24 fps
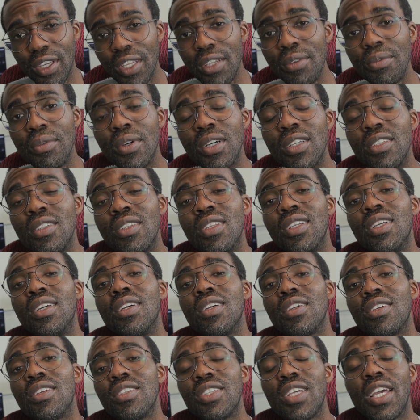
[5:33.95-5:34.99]
anyone
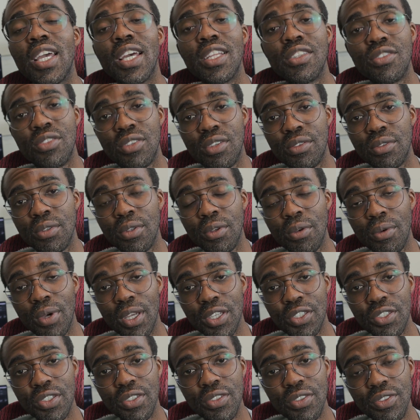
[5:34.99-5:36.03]
because I had several
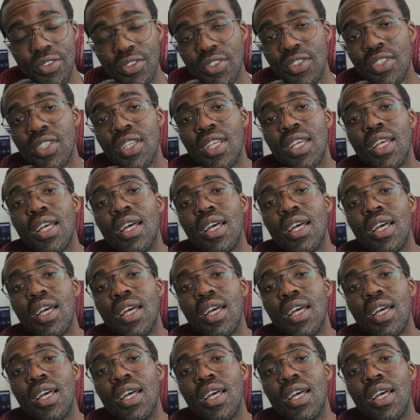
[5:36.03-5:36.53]
questions.